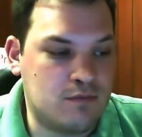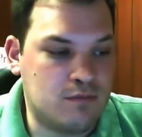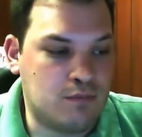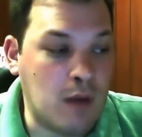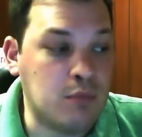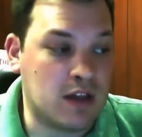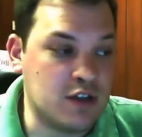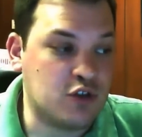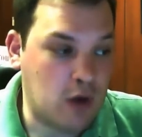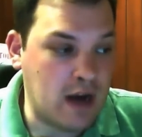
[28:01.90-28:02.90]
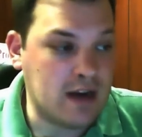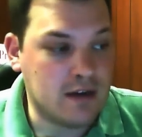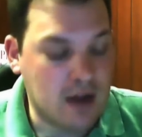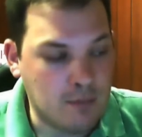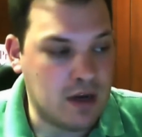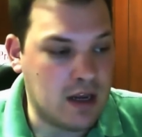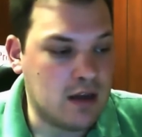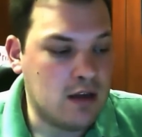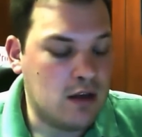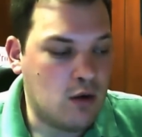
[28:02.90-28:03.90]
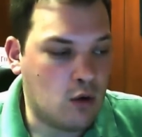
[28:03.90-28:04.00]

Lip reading: publicly traded company or